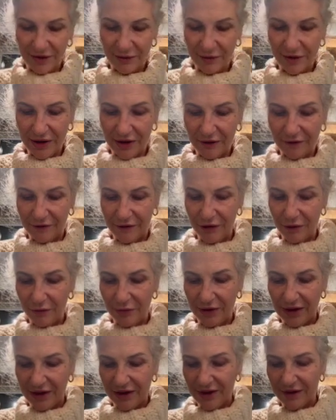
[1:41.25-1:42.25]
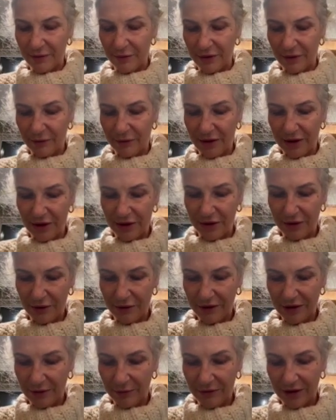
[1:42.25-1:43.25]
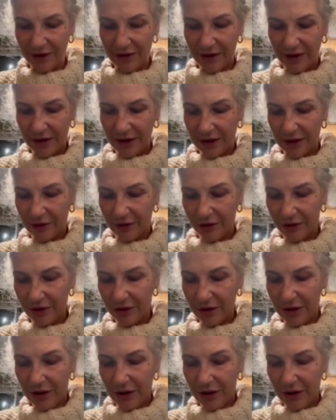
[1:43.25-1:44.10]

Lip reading: We got a few minutes where we can do something together.